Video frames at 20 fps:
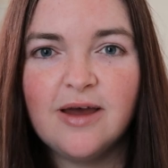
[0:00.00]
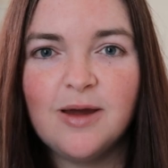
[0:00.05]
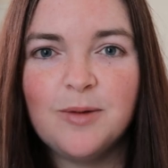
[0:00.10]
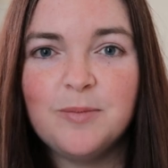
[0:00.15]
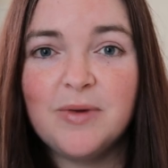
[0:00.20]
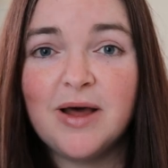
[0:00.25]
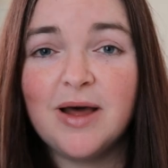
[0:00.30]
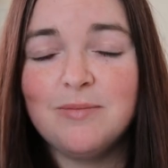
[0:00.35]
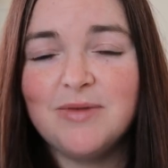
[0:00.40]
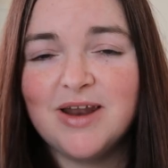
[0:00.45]

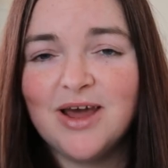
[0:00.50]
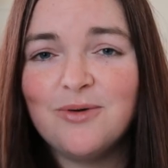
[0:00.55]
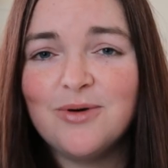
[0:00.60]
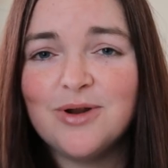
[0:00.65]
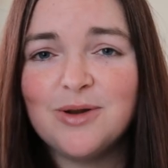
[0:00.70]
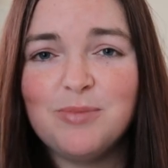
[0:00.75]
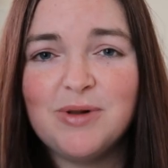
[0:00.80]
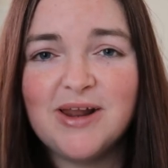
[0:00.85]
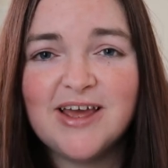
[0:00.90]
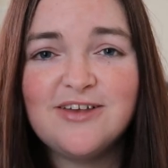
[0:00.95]
I'm
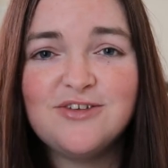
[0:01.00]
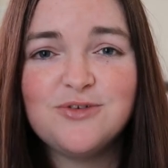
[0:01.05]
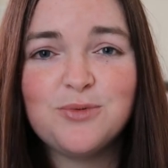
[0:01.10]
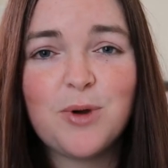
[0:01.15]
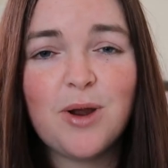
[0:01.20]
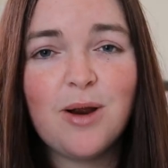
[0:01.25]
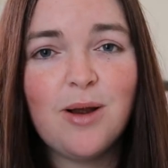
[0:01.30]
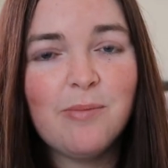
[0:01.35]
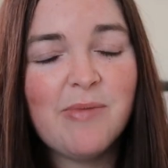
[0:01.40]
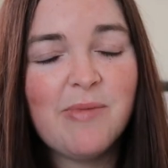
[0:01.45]
now at a
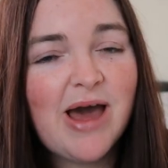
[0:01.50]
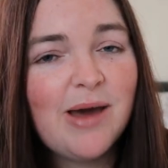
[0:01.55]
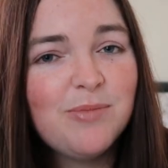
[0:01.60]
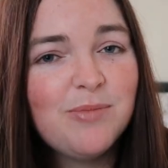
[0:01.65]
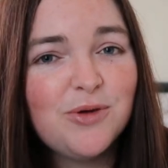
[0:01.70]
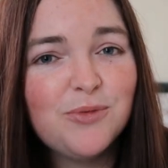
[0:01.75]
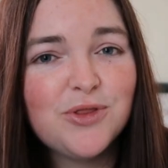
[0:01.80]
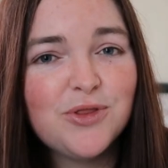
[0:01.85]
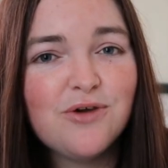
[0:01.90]
place where I'm happy